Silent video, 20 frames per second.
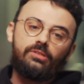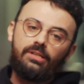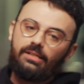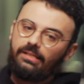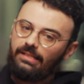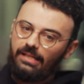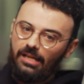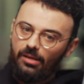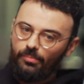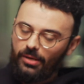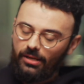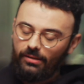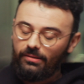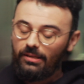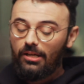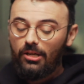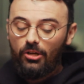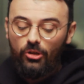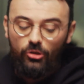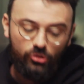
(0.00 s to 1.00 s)
you're not gonna get paid.
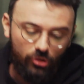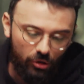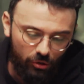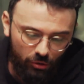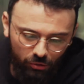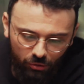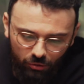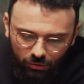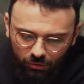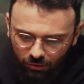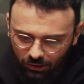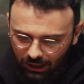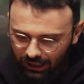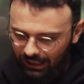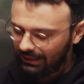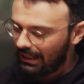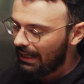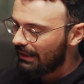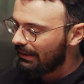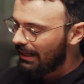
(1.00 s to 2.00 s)
So
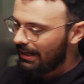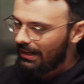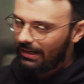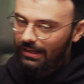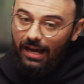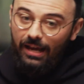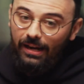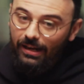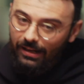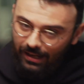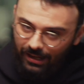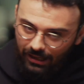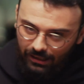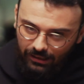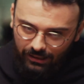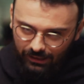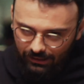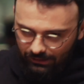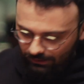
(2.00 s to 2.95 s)
like that that and, and again,